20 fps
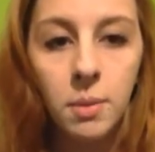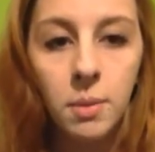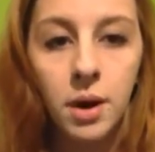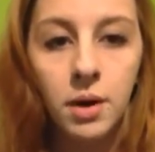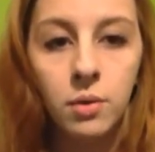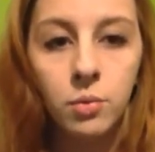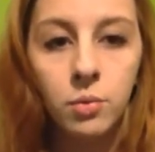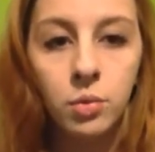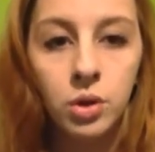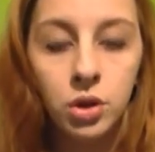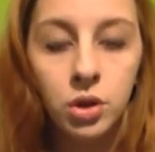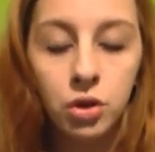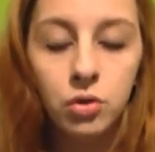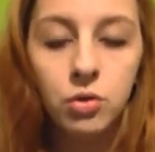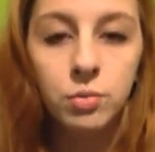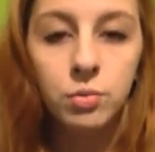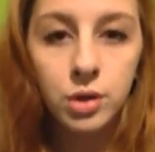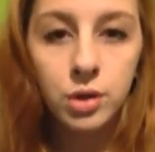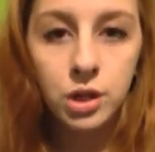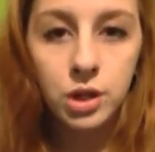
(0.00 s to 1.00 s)
but we
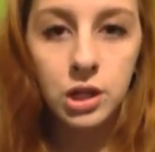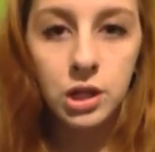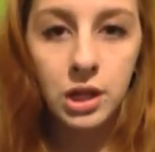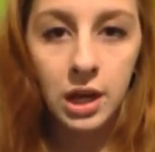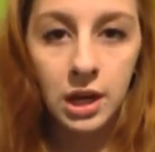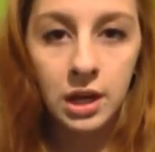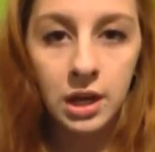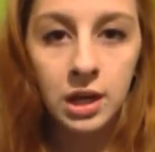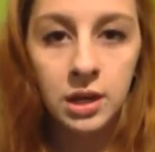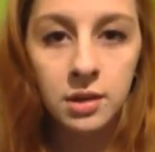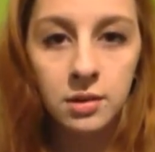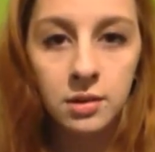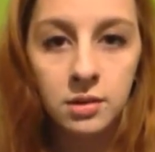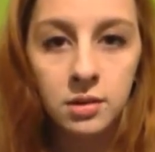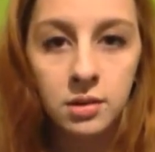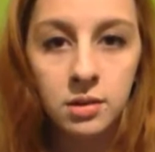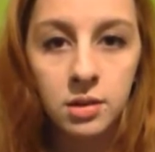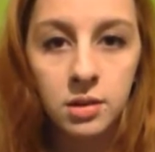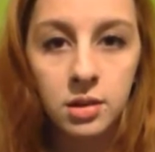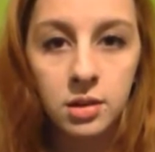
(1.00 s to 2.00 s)
do appreciate it.
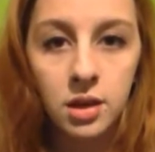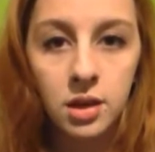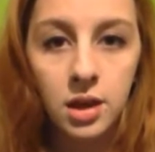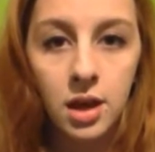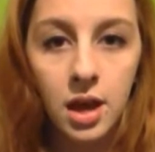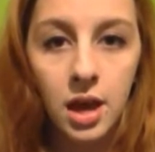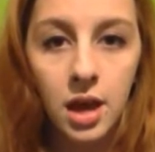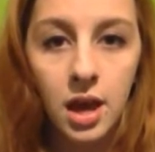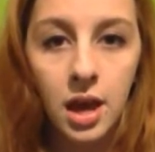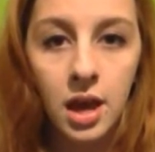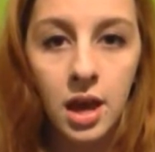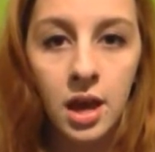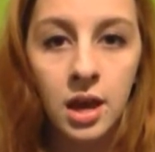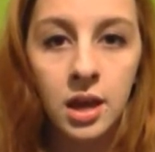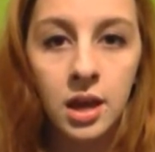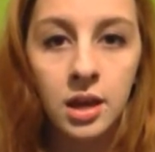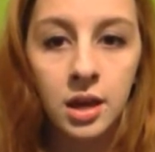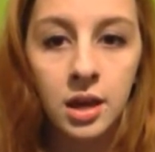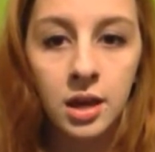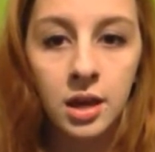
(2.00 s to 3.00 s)

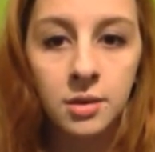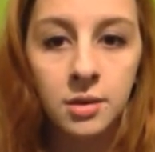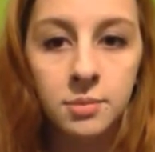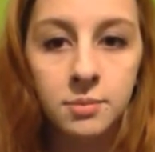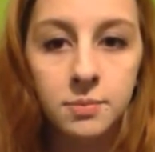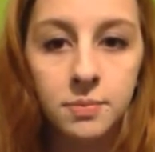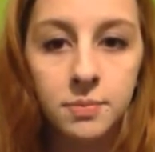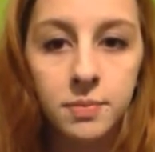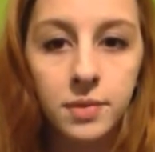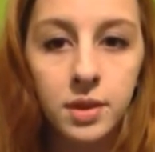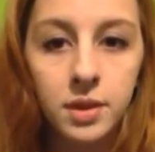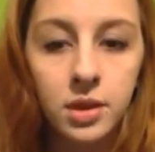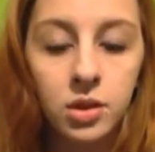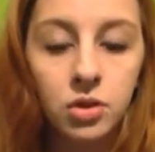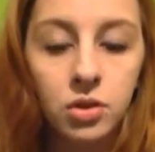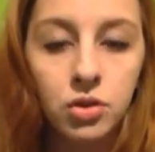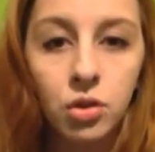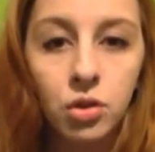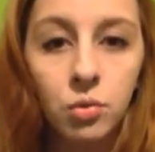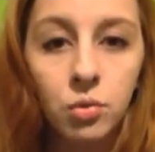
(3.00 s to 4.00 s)
And
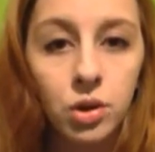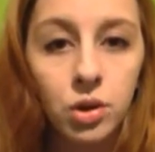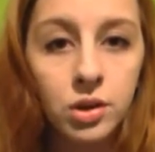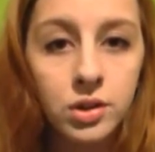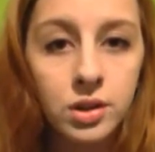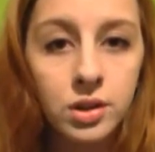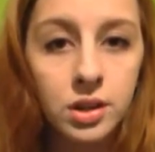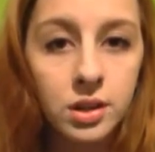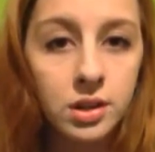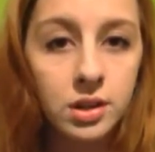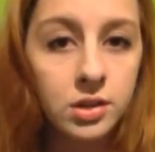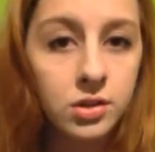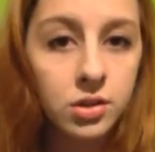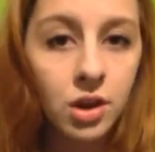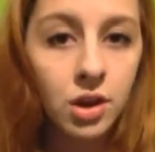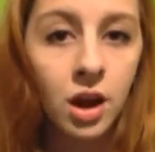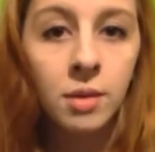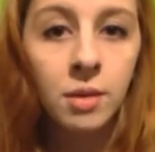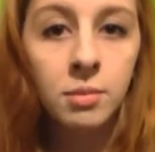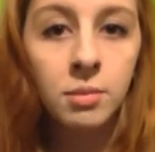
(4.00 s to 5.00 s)
there's no words to
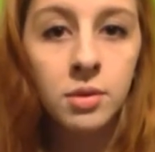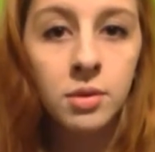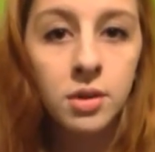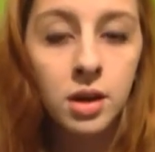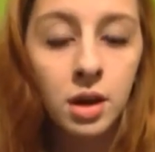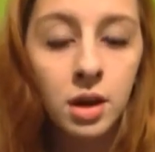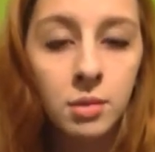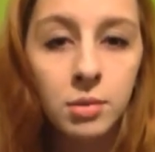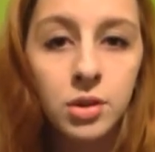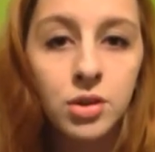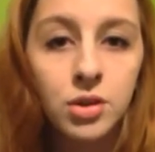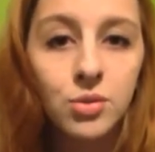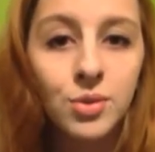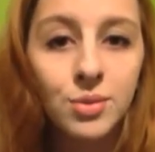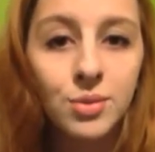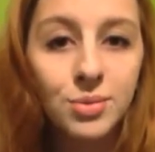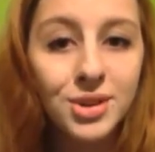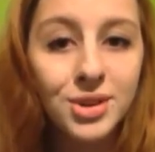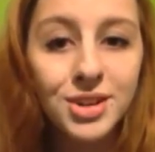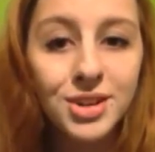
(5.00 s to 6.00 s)
describe how much
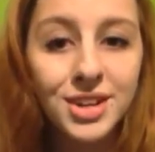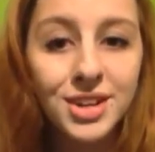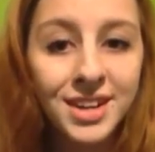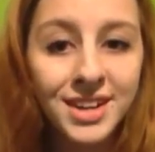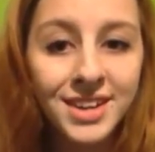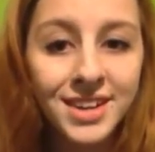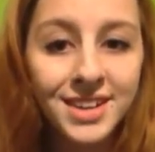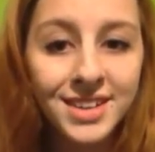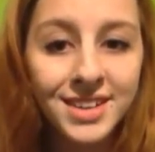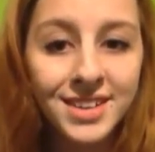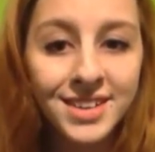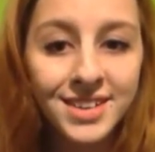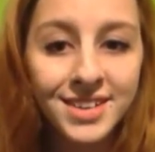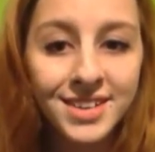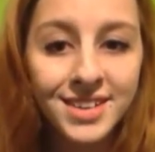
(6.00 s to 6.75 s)
we appreciate it.